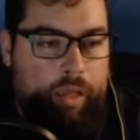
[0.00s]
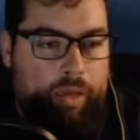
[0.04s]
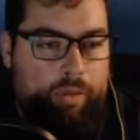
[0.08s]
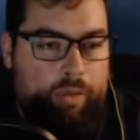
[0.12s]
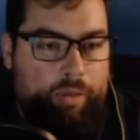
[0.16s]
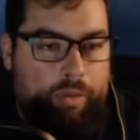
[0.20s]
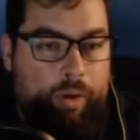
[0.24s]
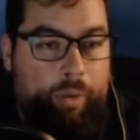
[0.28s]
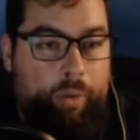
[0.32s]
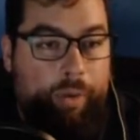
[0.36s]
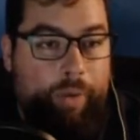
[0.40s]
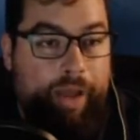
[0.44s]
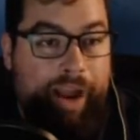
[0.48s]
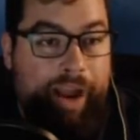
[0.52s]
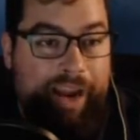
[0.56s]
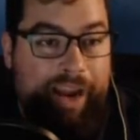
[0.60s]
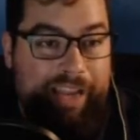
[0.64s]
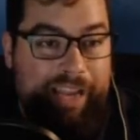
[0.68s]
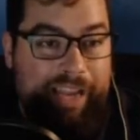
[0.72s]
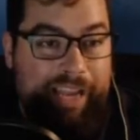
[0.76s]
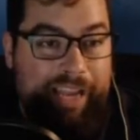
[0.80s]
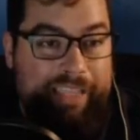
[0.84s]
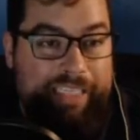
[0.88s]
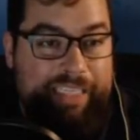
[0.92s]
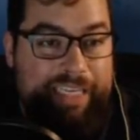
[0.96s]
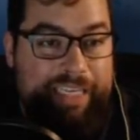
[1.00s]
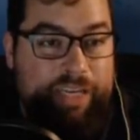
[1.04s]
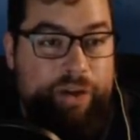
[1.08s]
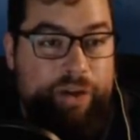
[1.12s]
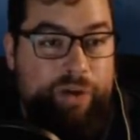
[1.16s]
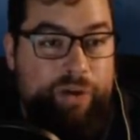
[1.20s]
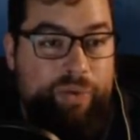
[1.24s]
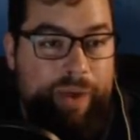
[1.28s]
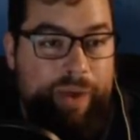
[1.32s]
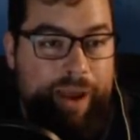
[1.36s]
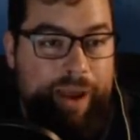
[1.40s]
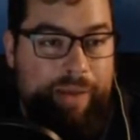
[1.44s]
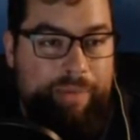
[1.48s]
Well, we got an
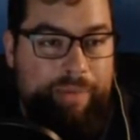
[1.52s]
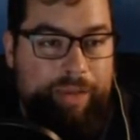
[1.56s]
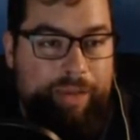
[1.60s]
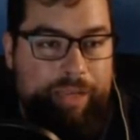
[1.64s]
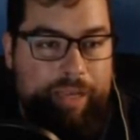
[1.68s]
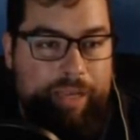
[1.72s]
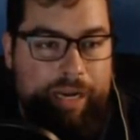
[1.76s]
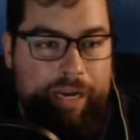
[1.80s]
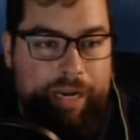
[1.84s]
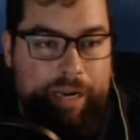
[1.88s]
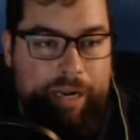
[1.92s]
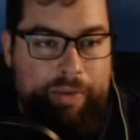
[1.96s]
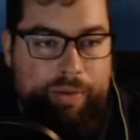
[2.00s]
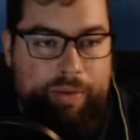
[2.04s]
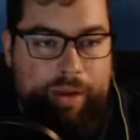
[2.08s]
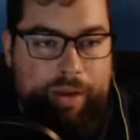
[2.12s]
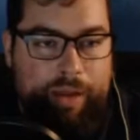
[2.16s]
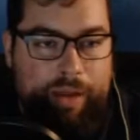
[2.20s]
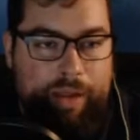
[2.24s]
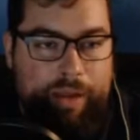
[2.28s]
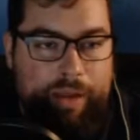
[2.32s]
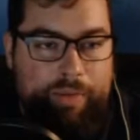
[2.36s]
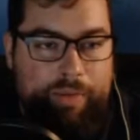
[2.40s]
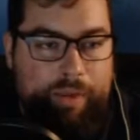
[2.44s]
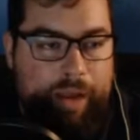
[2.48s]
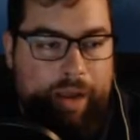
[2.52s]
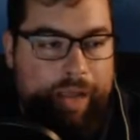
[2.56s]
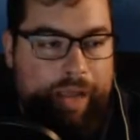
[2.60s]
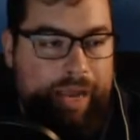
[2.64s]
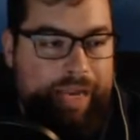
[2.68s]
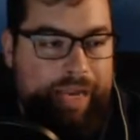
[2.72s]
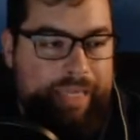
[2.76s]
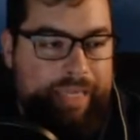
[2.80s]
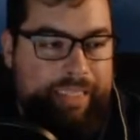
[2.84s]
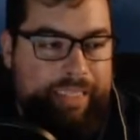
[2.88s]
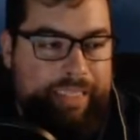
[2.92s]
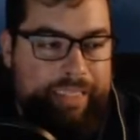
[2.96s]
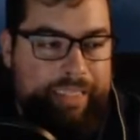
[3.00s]
anti-goo amulet anyway. Why can't
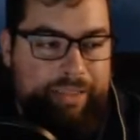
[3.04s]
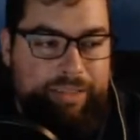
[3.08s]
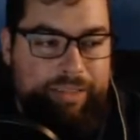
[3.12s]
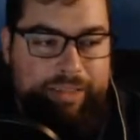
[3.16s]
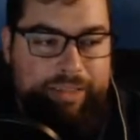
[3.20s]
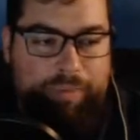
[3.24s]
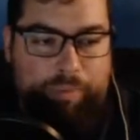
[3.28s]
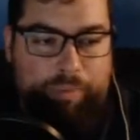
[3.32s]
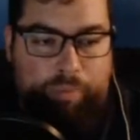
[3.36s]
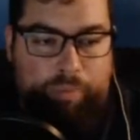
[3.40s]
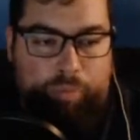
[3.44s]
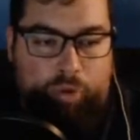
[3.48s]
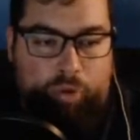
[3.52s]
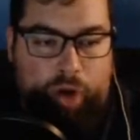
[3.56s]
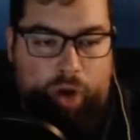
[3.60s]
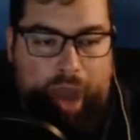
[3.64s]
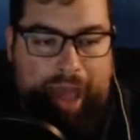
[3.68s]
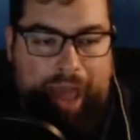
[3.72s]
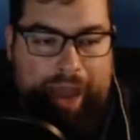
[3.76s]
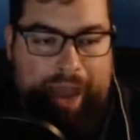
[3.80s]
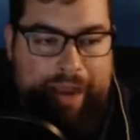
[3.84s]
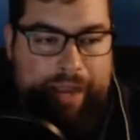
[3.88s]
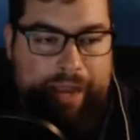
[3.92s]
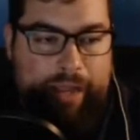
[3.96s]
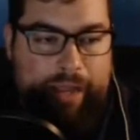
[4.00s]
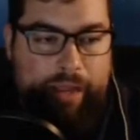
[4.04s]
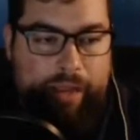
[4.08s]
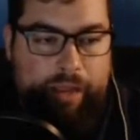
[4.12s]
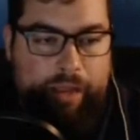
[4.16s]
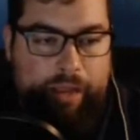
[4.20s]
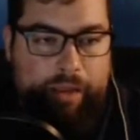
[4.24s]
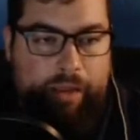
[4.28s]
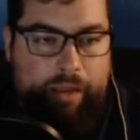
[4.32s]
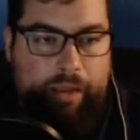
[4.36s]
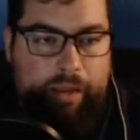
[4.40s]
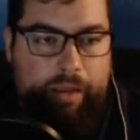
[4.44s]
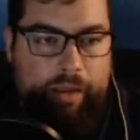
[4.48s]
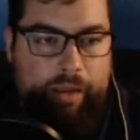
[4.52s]
I steal some bread?
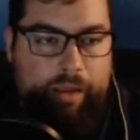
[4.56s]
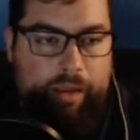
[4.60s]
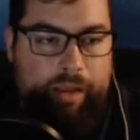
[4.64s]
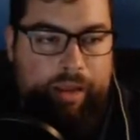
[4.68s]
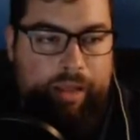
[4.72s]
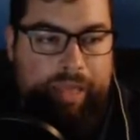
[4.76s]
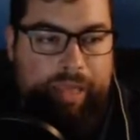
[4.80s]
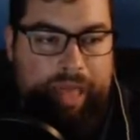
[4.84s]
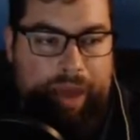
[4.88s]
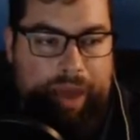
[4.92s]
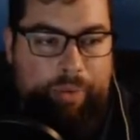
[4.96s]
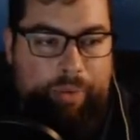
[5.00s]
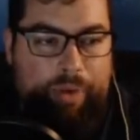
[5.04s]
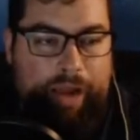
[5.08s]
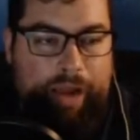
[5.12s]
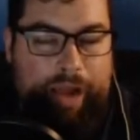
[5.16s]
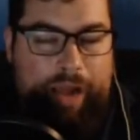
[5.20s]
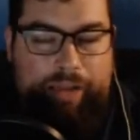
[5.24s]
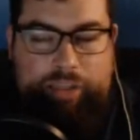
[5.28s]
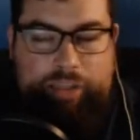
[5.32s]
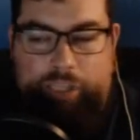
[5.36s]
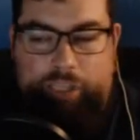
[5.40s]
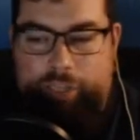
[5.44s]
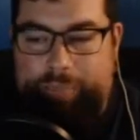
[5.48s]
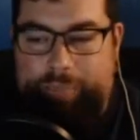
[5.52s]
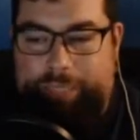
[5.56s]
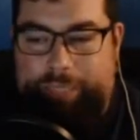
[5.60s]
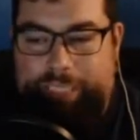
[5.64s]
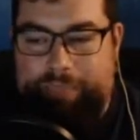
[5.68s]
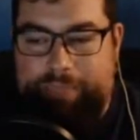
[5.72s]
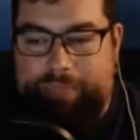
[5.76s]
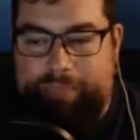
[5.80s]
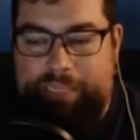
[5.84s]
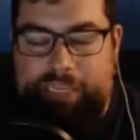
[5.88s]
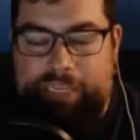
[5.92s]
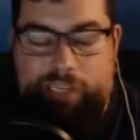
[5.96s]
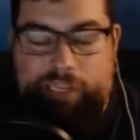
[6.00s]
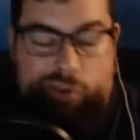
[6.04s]
That would actually be
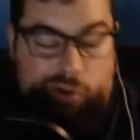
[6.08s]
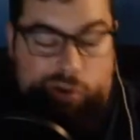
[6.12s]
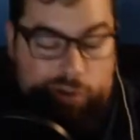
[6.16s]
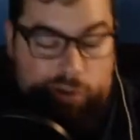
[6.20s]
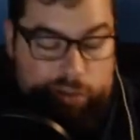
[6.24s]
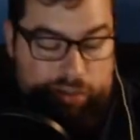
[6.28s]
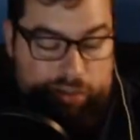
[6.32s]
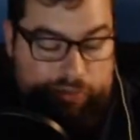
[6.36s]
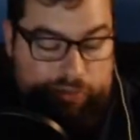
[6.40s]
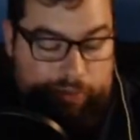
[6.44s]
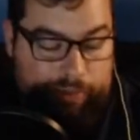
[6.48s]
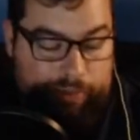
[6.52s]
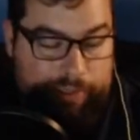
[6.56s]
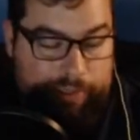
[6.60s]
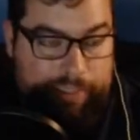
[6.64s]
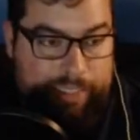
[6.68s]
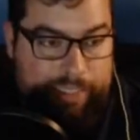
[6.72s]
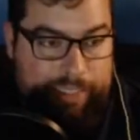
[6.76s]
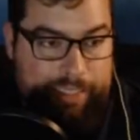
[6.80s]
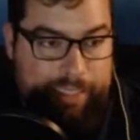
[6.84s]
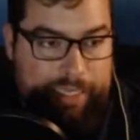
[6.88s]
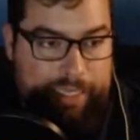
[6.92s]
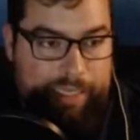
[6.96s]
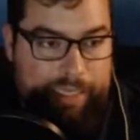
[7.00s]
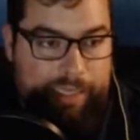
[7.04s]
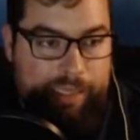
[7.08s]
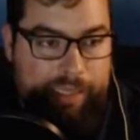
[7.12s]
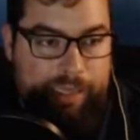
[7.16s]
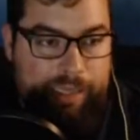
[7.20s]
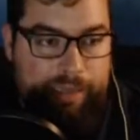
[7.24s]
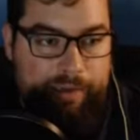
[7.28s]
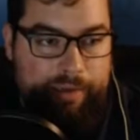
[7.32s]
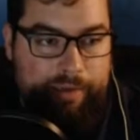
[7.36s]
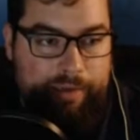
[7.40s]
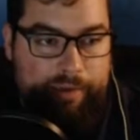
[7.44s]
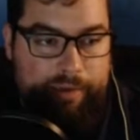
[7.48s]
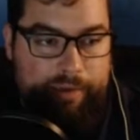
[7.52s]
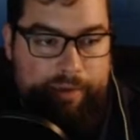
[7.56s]
something useful to steal.
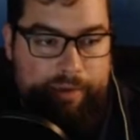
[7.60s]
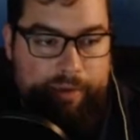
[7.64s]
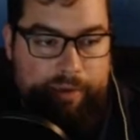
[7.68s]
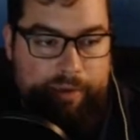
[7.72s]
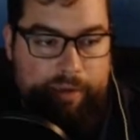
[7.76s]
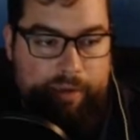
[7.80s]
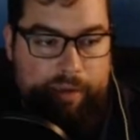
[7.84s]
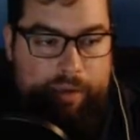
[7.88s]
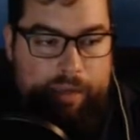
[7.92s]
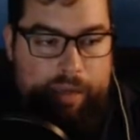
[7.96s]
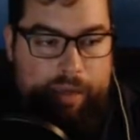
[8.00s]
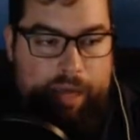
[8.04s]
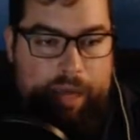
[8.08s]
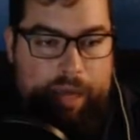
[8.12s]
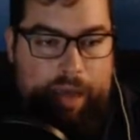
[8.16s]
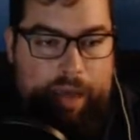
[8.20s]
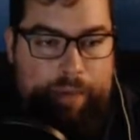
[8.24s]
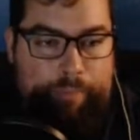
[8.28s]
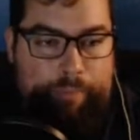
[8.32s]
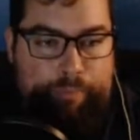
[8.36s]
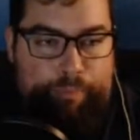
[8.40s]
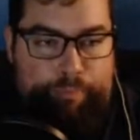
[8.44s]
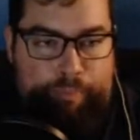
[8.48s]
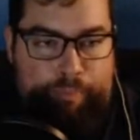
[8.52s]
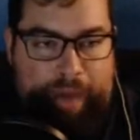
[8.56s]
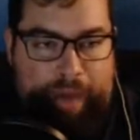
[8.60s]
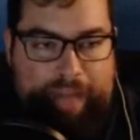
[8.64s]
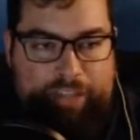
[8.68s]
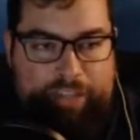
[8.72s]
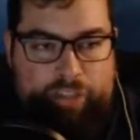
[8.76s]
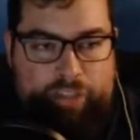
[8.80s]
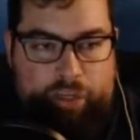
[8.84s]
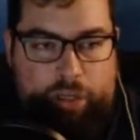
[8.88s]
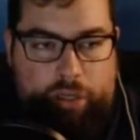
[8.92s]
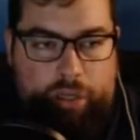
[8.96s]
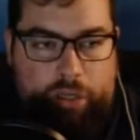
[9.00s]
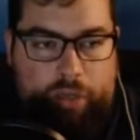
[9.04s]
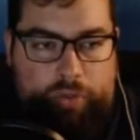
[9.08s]

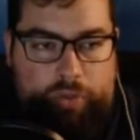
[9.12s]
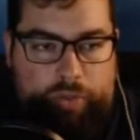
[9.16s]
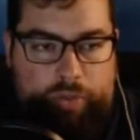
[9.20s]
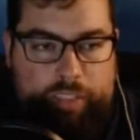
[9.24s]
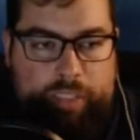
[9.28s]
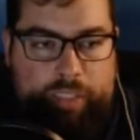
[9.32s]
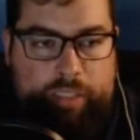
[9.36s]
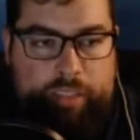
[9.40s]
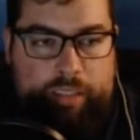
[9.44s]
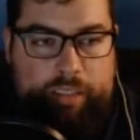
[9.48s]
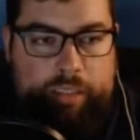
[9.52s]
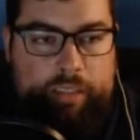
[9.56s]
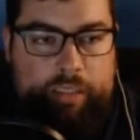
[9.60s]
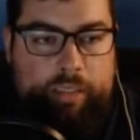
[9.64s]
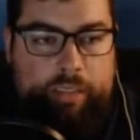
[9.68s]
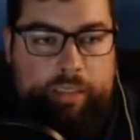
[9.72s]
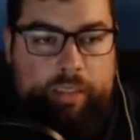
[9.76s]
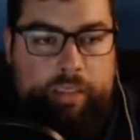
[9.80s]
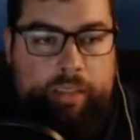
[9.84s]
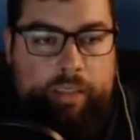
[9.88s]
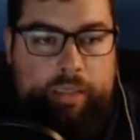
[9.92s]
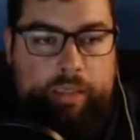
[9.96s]
Magical crystal.